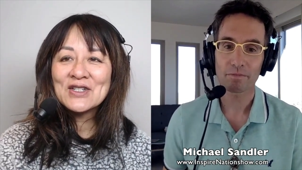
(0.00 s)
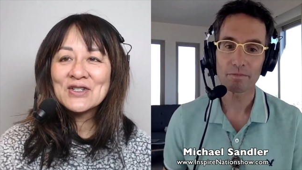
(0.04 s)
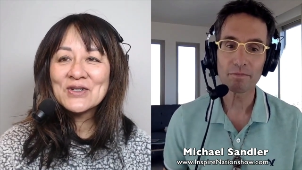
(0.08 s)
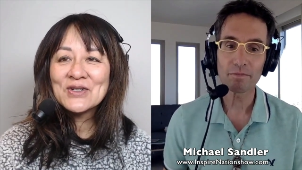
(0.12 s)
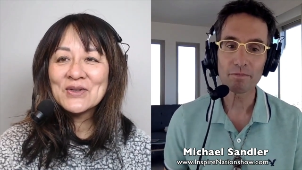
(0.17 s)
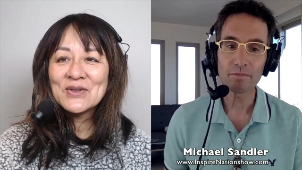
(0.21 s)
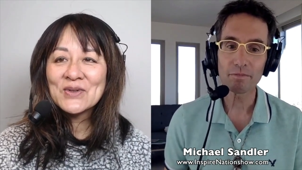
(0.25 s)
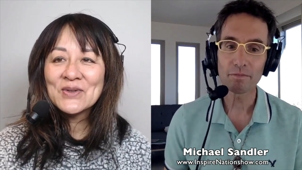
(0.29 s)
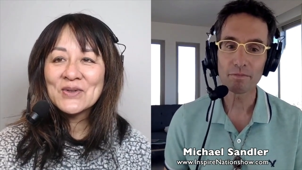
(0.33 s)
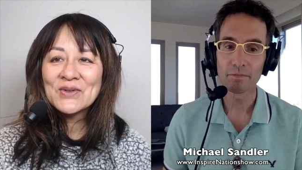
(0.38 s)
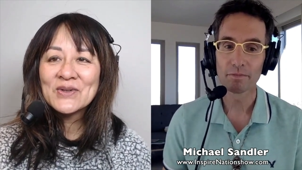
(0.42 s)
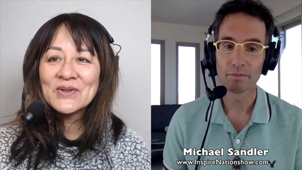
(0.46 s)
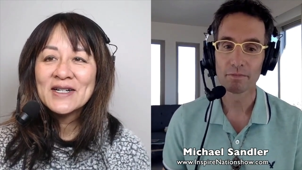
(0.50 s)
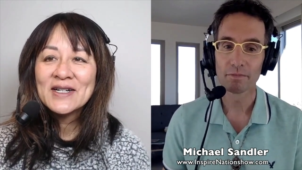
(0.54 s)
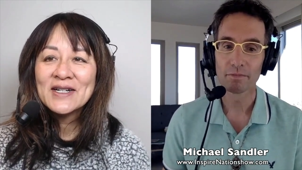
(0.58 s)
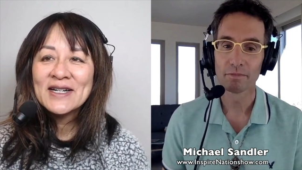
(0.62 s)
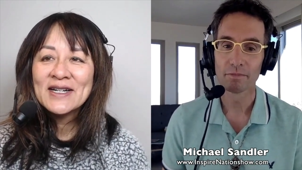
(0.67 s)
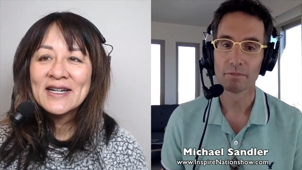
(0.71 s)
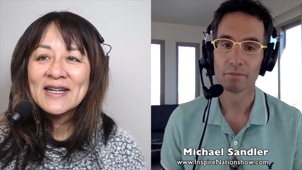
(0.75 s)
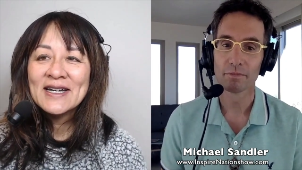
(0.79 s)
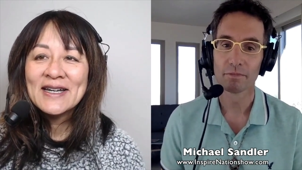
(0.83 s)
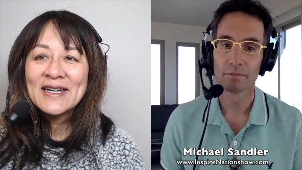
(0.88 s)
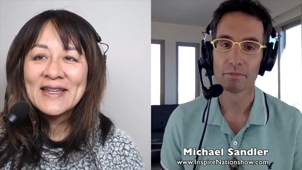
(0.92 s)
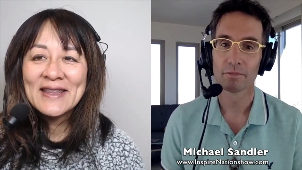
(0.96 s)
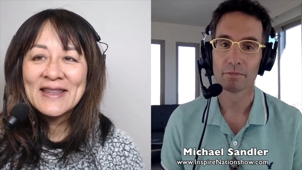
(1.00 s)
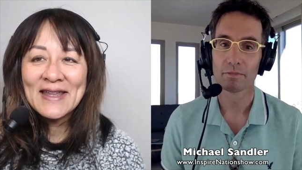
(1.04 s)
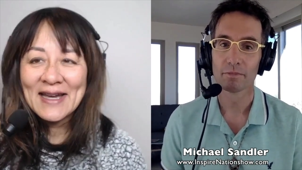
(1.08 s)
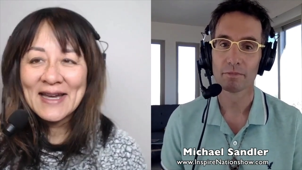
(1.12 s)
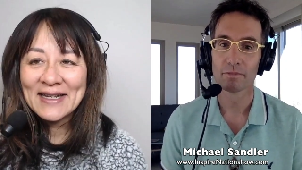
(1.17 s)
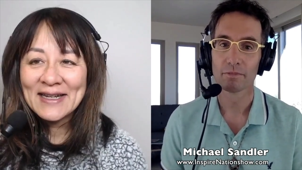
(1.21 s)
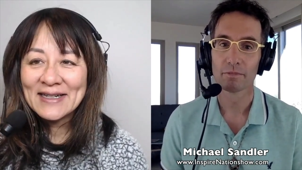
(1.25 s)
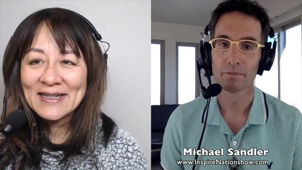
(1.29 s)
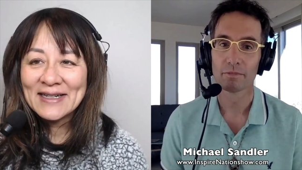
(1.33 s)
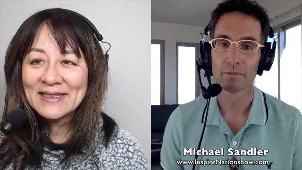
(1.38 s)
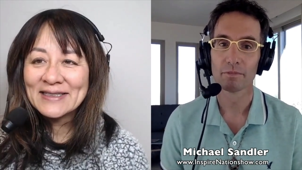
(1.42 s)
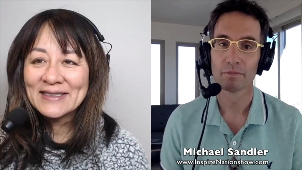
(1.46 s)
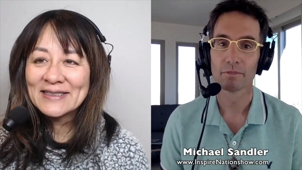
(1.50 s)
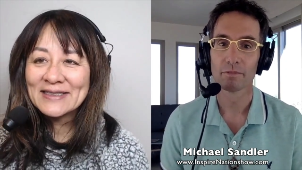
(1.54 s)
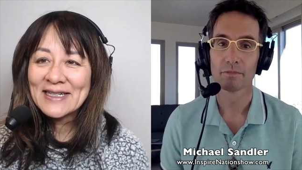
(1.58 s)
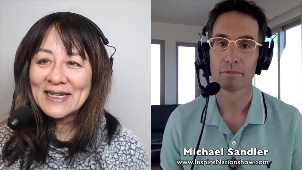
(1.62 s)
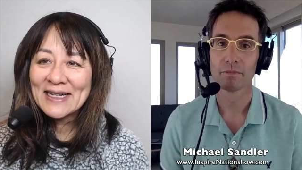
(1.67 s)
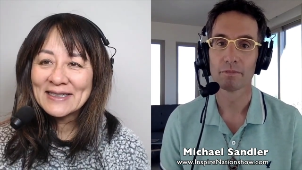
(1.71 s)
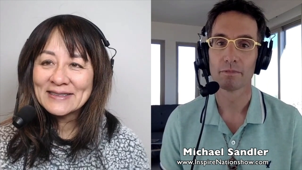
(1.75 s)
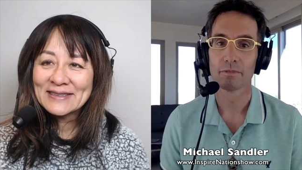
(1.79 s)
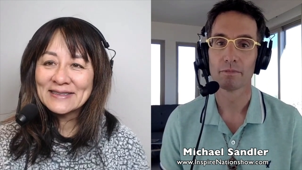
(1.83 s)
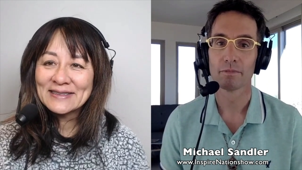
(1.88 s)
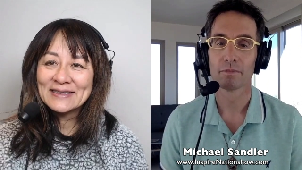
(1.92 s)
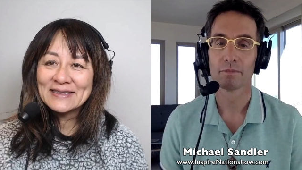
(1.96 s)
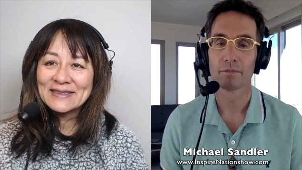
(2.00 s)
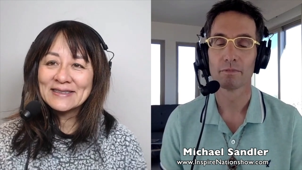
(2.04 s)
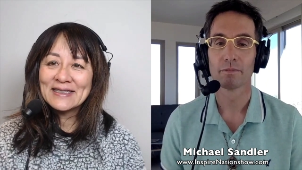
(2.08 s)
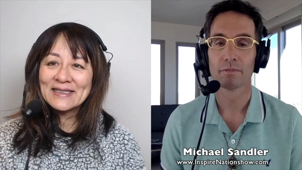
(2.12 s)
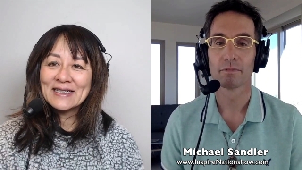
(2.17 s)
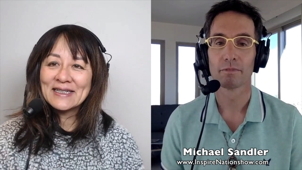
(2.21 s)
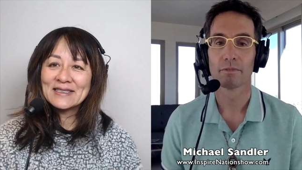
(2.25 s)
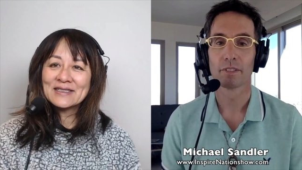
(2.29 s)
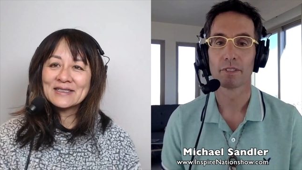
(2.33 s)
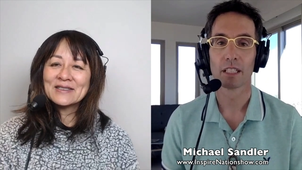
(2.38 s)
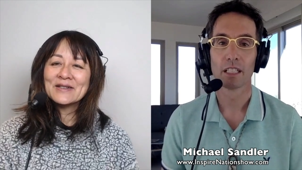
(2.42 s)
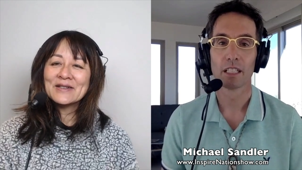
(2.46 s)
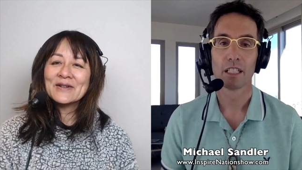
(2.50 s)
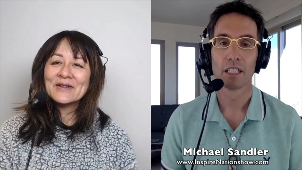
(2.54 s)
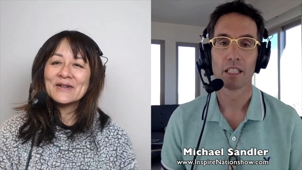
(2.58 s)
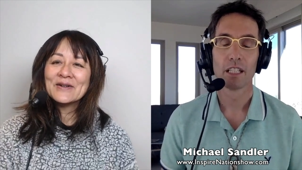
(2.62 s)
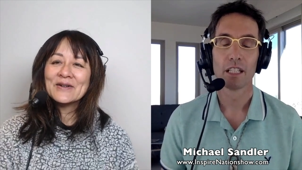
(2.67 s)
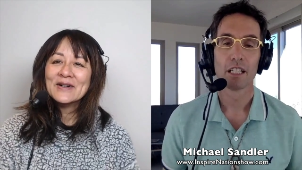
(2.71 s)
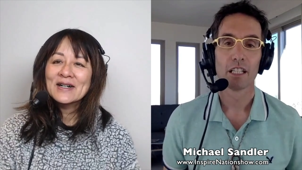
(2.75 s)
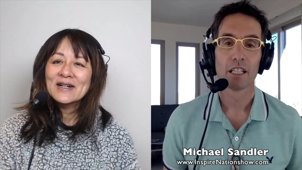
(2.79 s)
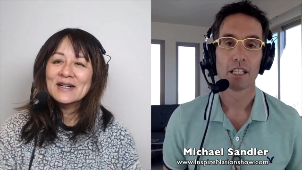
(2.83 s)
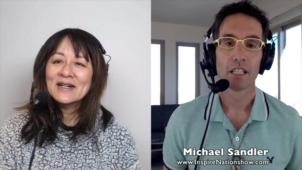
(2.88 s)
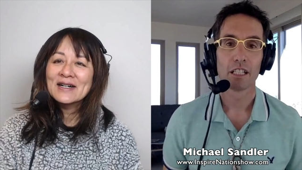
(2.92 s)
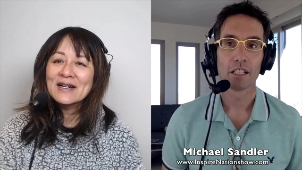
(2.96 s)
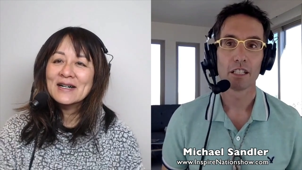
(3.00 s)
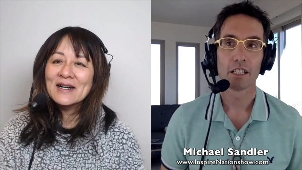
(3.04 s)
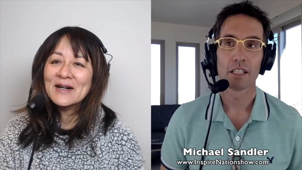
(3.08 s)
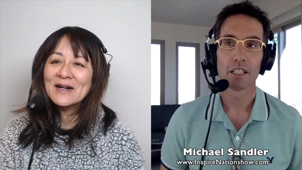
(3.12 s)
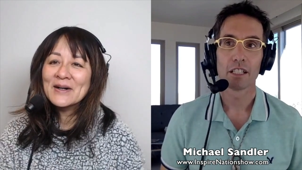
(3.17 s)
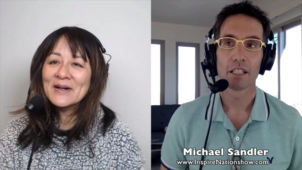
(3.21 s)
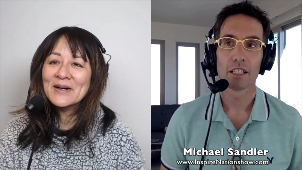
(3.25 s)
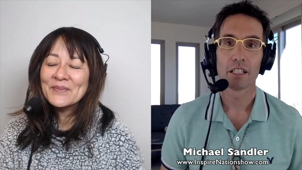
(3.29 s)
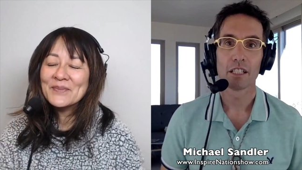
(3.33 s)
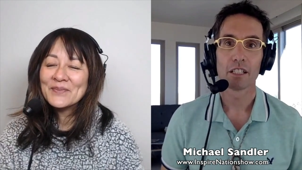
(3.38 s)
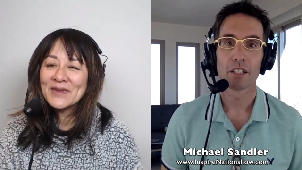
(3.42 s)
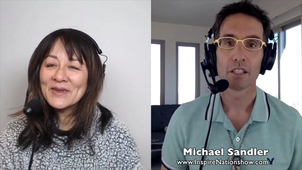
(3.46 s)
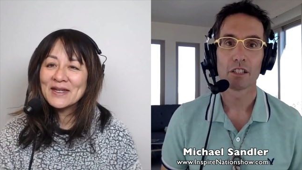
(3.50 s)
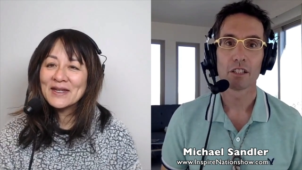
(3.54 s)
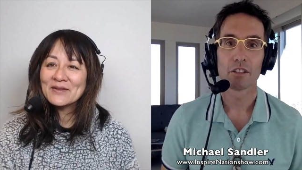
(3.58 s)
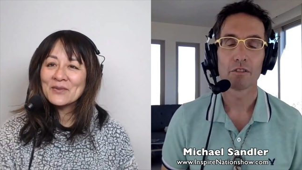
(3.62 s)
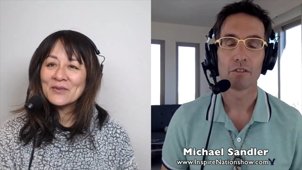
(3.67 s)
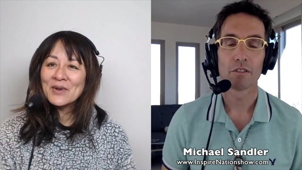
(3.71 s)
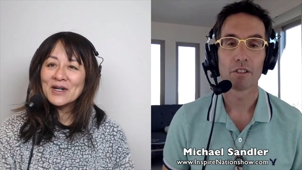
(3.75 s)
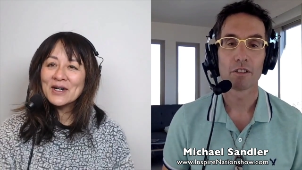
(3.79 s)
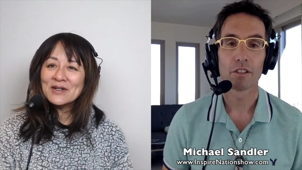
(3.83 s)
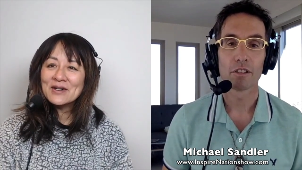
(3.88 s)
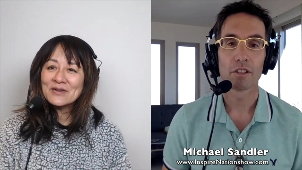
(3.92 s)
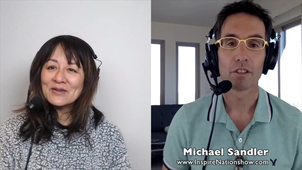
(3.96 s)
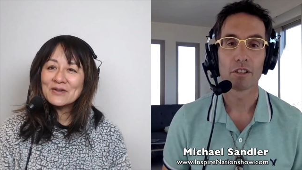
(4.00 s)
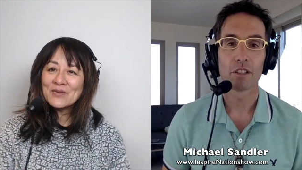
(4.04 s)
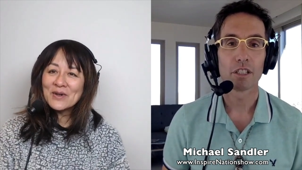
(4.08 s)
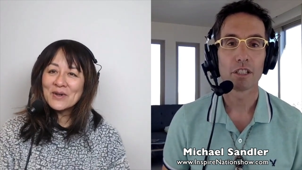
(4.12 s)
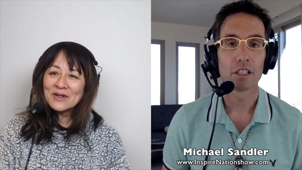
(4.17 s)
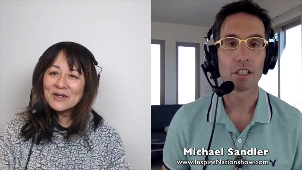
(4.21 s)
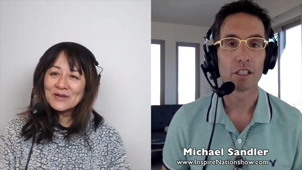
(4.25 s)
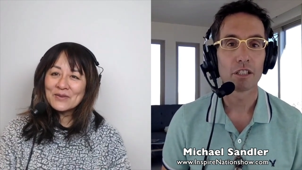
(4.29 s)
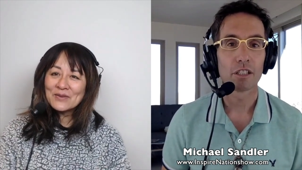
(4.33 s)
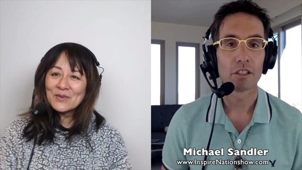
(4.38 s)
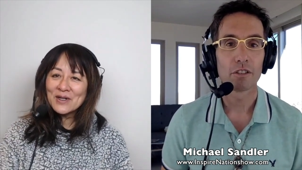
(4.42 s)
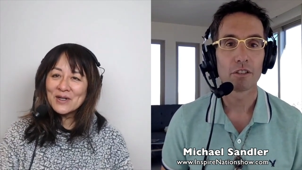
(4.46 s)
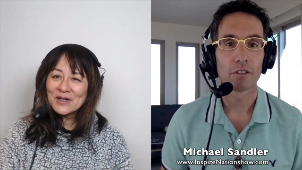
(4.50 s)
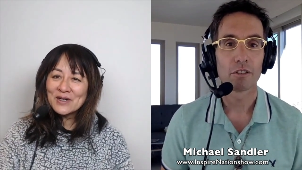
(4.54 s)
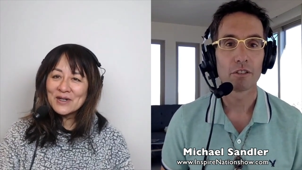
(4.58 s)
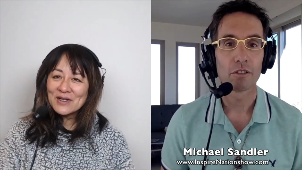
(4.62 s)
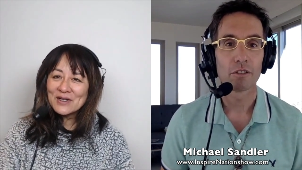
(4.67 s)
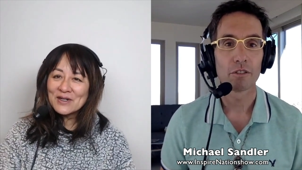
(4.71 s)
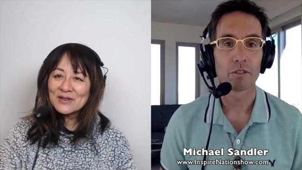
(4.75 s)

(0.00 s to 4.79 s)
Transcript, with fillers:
Speaker 1: do that exactly that. So, um, what what are what?